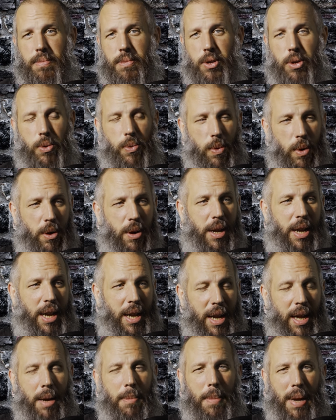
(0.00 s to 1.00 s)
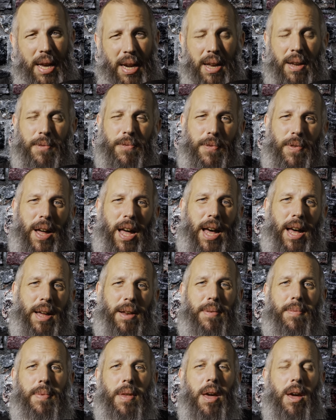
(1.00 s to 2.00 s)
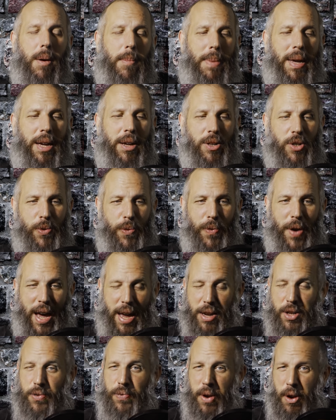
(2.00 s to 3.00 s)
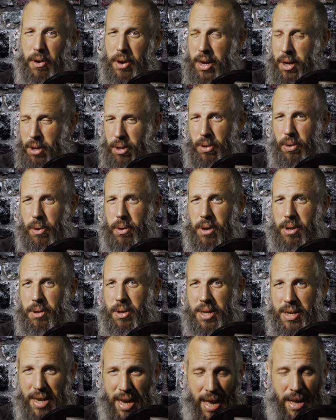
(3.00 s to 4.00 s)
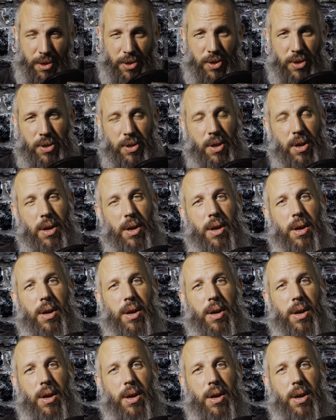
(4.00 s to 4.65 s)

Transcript: You were eating meat and fat because fat is very calorically dense.